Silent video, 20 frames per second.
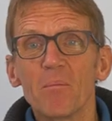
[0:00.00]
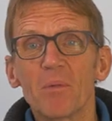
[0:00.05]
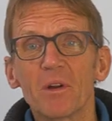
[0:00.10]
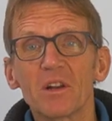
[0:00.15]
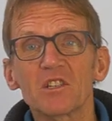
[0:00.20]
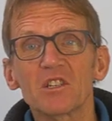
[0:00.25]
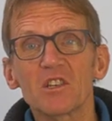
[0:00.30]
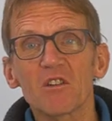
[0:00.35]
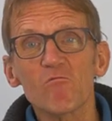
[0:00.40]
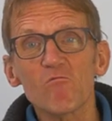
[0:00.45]
but
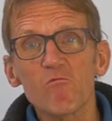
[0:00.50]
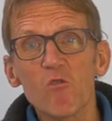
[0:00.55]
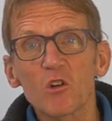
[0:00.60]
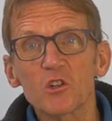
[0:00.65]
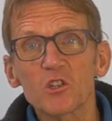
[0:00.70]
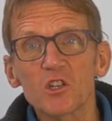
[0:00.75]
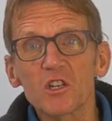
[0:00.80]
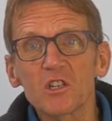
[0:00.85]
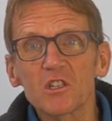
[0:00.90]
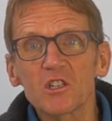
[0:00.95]
is it
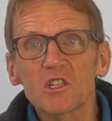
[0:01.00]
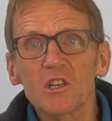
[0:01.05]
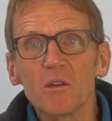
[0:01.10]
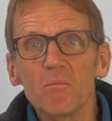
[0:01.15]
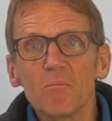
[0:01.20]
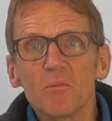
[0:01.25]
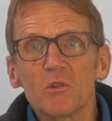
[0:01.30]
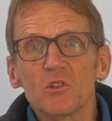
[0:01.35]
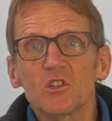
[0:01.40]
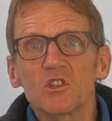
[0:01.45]
rotting
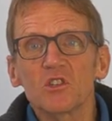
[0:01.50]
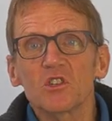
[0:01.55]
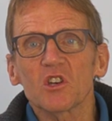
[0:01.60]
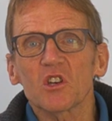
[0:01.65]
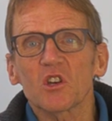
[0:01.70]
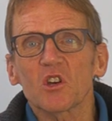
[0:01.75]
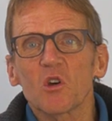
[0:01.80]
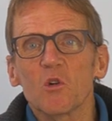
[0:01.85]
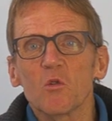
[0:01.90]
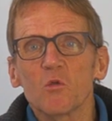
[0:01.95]
timbers? Is
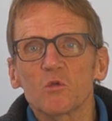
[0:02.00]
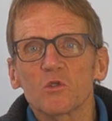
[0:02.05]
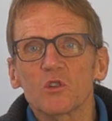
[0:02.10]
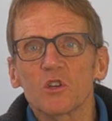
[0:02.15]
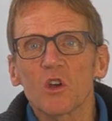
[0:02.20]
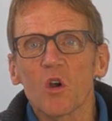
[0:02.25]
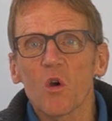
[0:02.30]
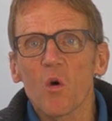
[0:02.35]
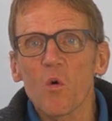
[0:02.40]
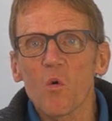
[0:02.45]
it
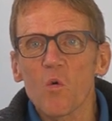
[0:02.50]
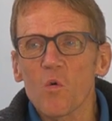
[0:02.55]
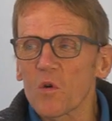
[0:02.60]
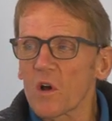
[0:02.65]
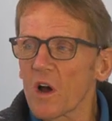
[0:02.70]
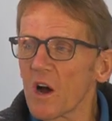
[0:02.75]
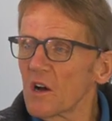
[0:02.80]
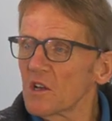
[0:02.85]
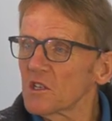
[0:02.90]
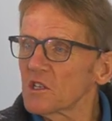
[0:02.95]
causing all
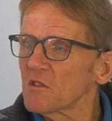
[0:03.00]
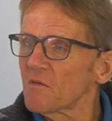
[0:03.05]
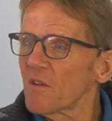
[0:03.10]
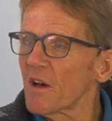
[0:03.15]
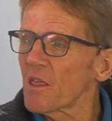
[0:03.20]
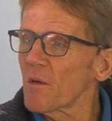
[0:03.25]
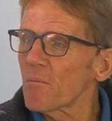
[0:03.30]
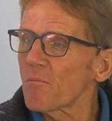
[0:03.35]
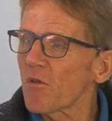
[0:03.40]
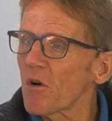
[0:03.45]
kinds of
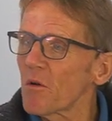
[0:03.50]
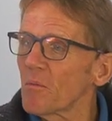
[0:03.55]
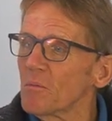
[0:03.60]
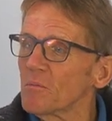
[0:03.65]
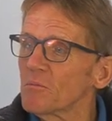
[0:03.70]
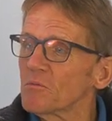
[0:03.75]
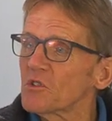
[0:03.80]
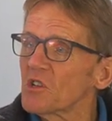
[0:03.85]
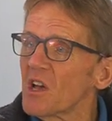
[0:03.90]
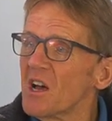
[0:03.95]
other
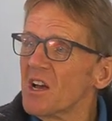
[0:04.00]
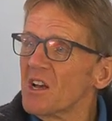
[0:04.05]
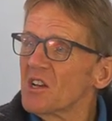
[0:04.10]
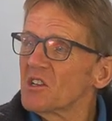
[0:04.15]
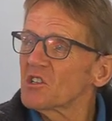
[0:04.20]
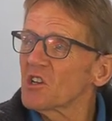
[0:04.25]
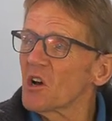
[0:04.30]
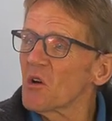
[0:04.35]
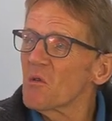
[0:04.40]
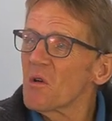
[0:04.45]
problems?
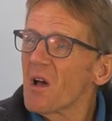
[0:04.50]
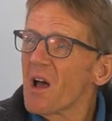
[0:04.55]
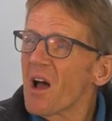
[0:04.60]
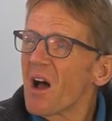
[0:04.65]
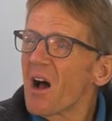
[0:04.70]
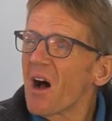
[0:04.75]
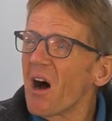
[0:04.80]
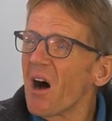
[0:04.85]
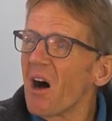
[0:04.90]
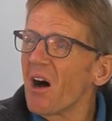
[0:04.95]
So
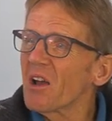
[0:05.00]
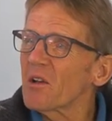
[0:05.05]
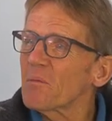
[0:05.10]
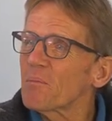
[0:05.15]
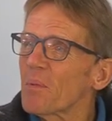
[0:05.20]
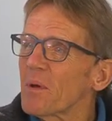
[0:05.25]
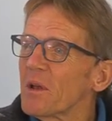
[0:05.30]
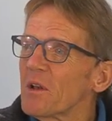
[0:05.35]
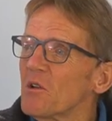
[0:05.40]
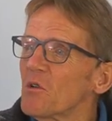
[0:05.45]
I'd
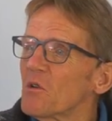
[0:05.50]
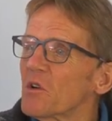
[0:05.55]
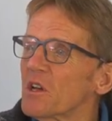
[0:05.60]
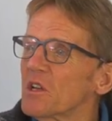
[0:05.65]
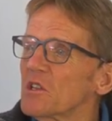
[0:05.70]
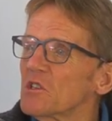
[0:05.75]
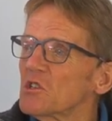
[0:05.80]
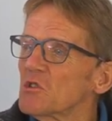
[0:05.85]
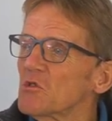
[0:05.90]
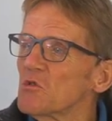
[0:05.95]
be
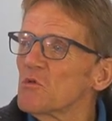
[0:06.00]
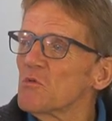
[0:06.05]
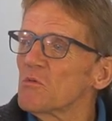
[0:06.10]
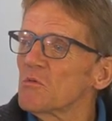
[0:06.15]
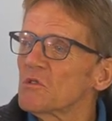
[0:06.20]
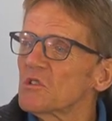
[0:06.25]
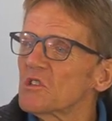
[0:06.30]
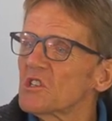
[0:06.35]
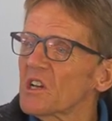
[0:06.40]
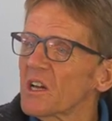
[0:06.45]
looking to
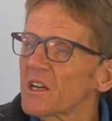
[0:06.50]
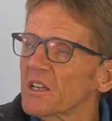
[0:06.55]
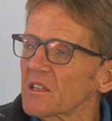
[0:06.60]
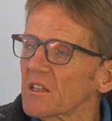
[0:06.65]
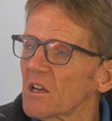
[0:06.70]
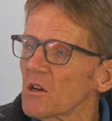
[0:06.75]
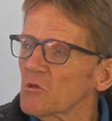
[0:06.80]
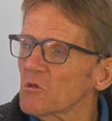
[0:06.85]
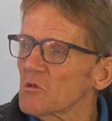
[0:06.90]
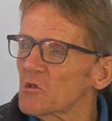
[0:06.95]
take
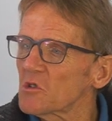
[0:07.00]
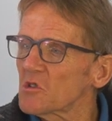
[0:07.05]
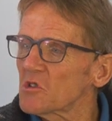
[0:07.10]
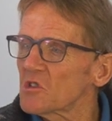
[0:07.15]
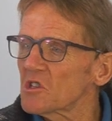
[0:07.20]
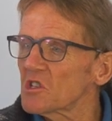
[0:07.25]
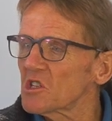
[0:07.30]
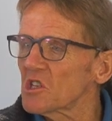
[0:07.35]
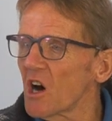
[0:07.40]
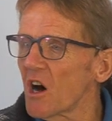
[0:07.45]
those
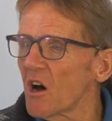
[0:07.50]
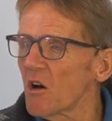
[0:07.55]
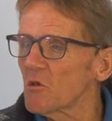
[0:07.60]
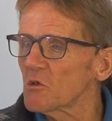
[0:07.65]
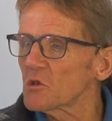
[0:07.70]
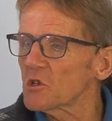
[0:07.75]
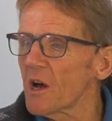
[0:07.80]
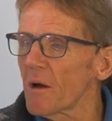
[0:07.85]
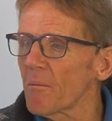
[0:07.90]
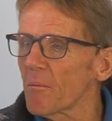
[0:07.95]

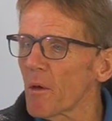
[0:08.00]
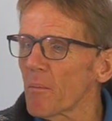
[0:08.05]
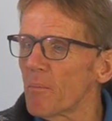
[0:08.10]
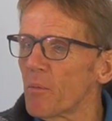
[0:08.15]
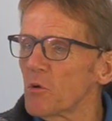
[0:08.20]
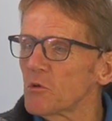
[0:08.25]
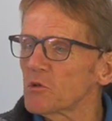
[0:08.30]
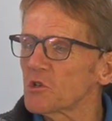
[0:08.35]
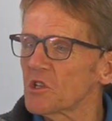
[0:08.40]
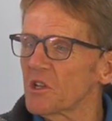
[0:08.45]
tiles up. They're
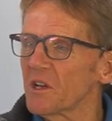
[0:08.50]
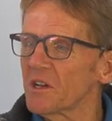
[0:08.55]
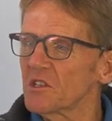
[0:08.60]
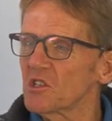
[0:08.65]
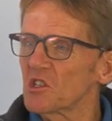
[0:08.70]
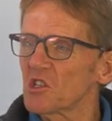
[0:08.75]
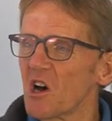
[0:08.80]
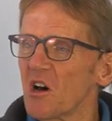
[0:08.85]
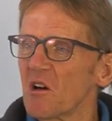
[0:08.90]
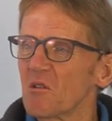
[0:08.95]
porcelain
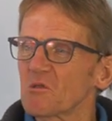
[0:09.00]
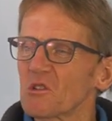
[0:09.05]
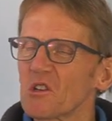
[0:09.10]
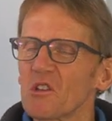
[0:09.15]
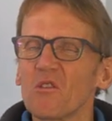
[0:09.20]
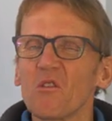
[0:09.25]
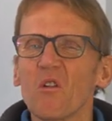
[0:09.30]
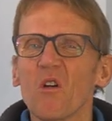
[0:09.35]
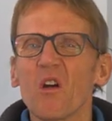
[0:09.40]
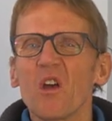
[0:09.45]
tiles, are
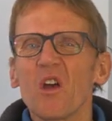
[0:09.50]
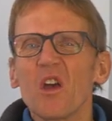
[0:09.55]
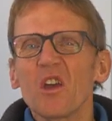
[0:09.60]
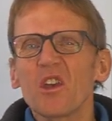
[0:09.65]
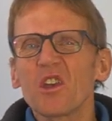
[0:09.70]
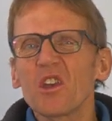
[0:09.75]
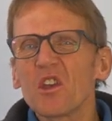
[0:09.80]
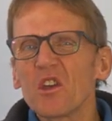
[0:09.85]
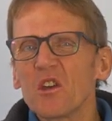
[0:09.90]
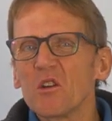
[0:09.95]
not
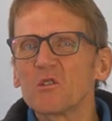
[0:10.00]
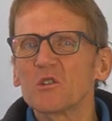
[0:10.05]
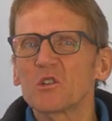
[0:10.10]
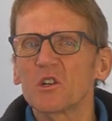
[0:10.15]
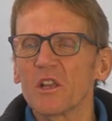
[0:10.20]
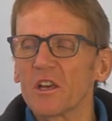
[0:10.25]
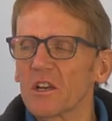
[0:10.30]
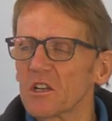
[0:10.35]
hugely